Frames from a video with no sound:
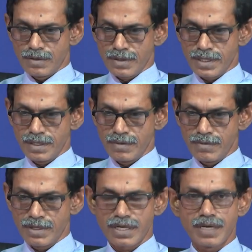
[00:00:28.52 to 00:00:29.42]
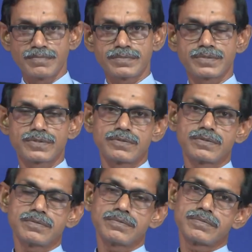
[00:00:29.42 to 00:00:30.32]
Okay, welcome
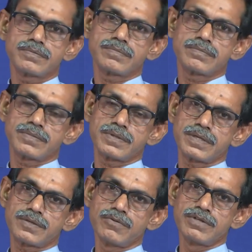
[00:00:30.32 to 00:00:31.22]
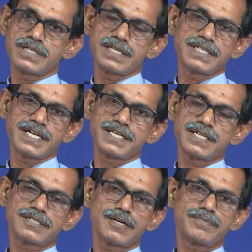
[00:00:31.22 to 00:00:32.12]
to the tools and
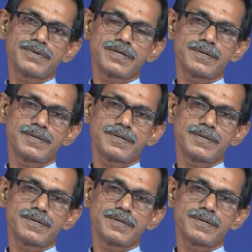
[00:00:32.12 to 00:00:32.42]
techniques of